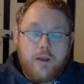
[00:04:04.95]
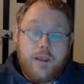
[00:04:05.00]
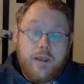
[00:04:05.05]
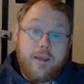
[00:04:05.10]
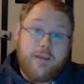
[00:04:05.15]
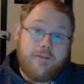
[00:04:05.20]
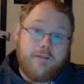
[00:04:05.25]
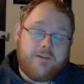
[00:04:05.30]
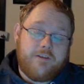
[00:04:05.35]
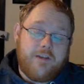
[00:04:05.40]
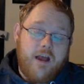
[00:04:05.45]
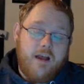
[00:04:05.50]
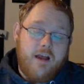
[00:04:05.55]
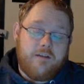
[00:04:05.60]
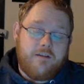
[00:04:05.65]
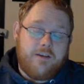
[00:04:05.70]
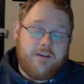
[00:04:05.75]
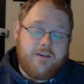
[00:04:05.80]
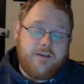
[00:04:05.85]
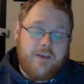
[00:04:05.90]
It
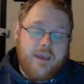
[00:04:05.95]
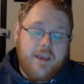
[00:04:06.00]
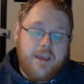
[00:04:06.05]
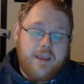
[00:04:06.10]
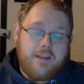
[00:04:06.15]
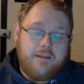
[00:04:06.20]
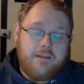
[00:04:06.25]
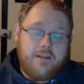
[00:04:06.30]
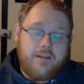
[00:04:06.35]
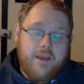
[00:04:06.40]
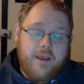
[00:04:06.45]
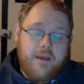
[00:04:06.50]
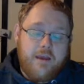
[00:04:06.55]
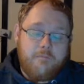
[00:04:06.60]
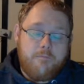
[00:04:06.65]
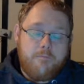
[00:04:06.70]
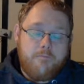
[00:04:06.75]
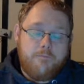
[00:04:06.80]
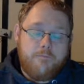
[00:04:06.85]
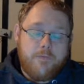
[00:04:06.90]
started in
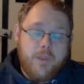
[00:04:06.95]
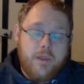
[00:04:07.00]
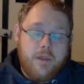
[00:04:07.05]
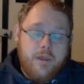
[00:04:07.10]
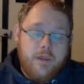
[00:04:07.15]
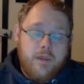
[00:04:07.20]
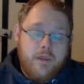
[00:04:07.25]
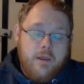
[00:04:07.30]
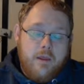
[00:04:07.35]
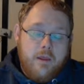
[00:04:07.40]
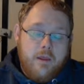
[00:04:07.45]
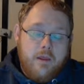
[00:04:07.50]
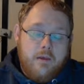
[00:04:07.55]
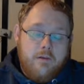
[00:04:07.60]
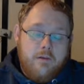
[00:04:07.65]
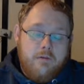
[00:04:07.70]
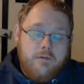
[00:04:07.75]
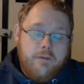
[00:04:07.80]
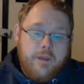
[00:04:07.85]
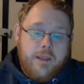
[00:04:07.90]

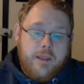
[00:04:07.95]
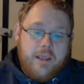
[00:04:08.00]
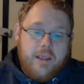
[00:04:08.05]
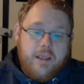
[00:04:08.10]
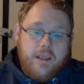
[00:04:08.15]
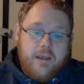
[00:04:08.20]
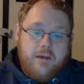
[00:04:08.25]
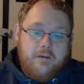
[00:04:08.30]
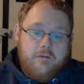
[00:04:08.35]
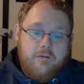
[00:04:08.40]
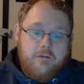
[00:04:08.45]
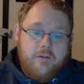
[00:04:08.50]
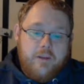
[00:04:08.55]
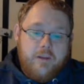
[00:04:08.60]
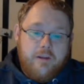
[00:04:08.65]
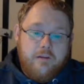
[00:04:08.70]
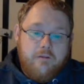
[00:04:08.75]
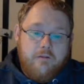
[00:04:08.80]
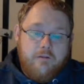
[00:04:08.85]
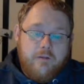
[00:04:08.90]
the
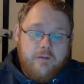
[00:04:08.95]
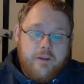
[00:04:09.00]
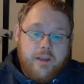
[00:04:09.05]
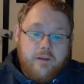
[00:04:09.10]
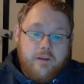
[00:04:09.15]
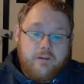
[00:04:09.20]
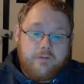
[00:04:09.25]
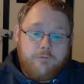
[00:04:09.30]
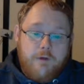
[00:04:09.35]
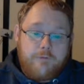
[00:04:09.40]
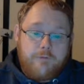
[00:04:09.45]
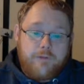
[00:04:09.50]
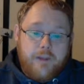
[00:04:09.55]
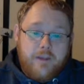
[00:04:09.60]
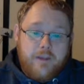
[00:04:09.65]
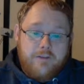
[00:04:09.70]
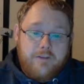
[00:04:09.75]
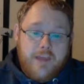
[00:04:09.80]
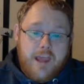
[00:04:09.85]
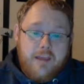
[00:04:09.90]
Guilds of Ravnica
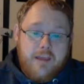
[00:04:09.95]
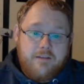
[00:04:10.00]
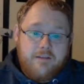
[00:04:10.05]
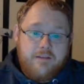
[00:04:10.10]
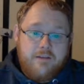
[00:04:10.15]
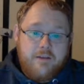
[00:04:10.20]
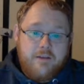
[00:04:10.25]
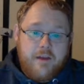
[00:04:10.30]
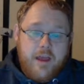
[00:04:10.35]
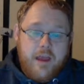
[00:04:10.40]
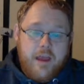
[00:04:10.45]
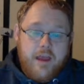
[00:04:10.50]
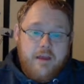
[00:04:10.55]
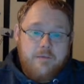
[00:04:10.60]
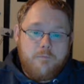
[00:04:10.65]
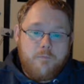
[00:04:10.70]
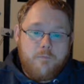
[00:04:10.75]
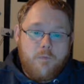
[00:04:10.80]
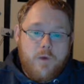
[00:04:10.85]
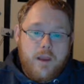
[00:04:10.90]
set,
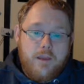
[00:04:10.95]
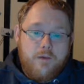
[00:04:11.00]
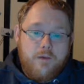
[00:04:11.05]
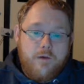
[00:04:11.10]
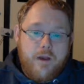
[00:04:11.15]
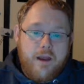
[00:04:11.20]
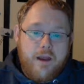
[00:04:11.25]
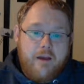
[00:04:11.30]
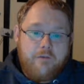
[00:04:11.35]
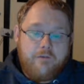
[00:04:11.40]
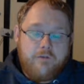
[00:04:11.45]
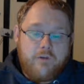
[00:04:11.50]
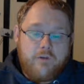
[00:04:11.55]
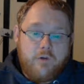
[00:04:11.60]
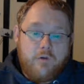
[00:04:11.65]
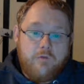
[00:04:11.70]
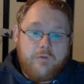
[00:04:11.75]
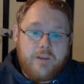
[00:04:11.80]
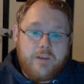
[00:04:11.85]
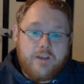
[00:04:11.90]
where you have
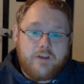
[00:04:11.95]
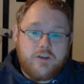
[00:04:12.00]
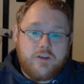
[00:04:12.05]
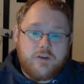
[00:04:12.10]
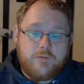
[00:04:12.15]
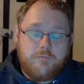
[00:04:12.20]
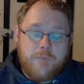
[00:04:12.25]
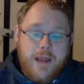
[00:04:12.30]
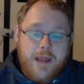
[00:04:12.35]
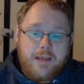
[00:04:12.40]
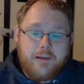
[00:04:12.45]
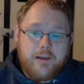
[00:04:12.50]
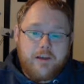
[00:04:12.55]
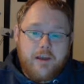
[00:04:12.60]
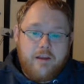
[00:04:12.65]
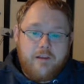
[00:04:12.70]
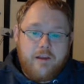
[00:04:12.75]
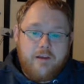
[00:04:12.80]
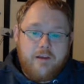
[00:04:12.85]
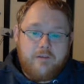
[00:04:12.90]
2 of each mana
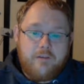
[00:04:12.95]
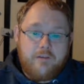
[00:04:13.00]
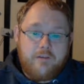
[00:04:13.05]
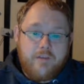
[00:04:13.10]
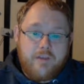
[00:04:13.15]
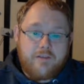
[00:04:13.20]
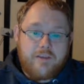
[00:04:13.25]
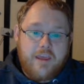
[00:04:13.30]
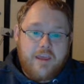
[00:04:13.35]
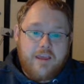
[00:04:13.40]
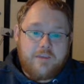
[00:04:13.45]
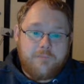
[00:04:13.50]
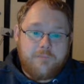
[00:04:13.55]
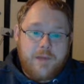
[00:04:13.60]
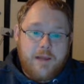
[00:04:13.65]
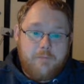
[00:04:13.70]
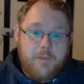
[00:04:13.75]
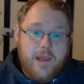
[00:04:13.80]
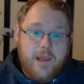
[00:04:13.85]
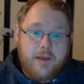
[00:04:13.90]
colour, in this case
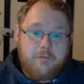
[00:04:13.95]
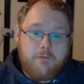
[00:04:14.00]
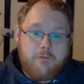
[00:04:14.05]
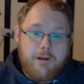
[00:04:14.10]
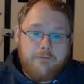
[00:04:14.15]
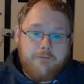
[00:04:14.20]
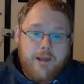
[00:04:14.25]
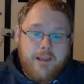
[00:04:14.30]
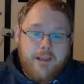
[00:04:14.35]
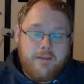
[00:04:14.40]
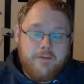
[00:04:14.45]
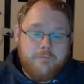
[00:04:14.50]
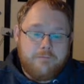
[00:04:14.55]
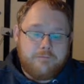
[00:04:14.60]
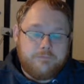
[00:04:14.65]
black, black, red, red.